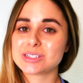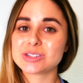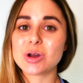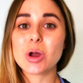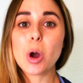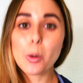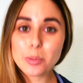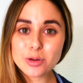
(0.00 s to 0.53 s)
So
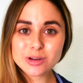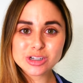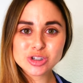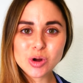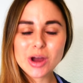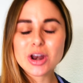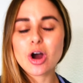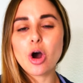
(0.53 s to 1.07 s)
I hope you
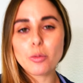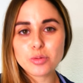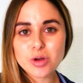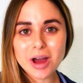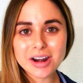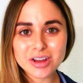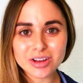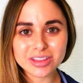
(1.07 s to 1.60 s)
enjoyed, hope you
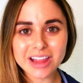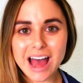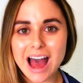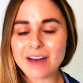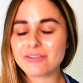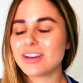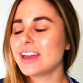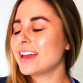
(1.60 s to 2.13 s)
got a good
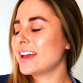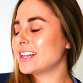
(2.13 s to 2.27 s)
laugh.